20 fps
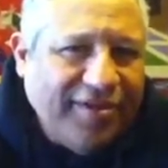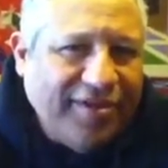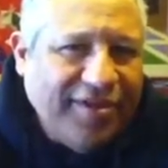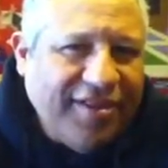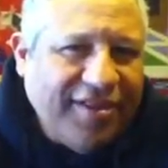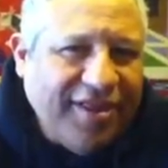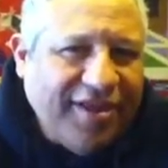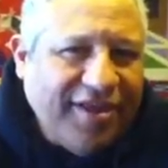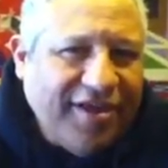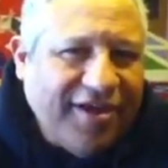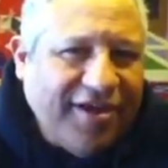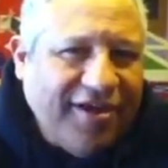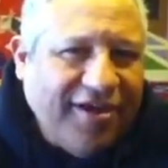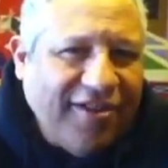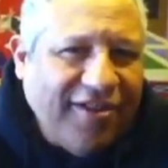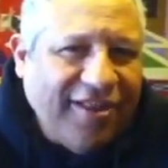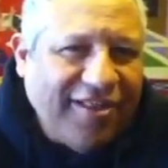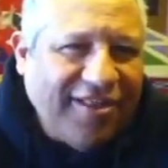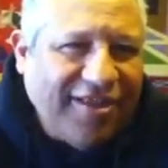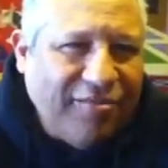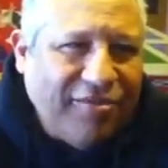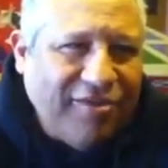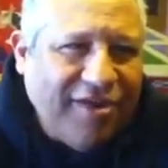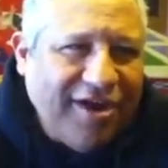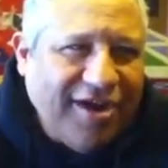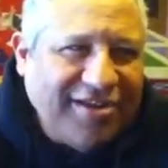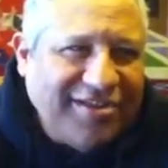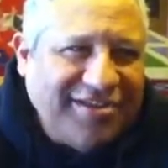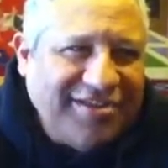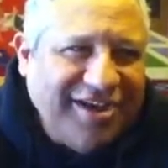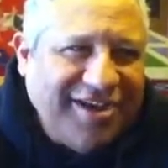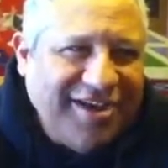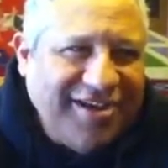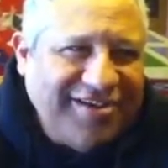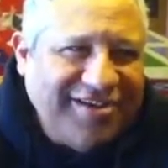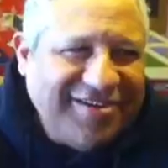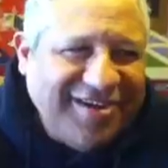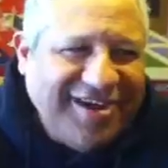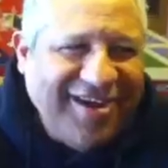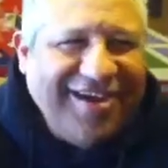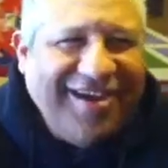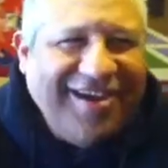I think I call it the Bronze Age.